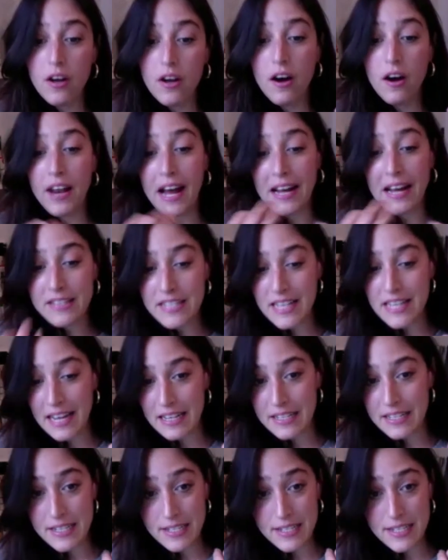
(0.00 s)
an
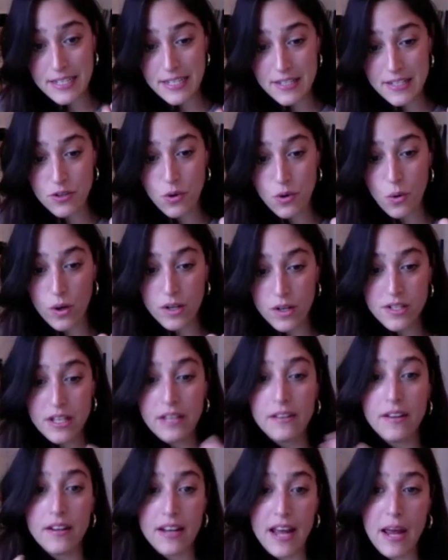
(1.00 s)
anti-elitist discourse
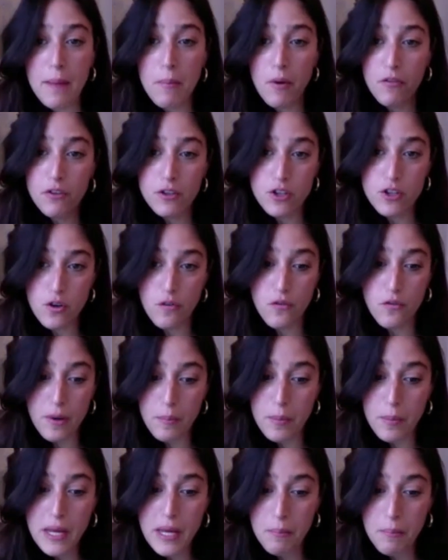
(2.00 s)
in the name of the
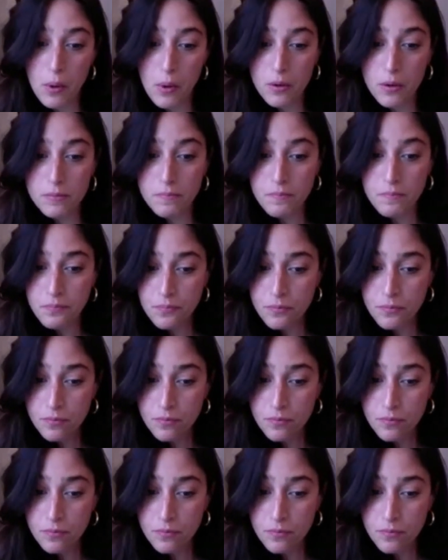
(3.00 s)
sovereign people.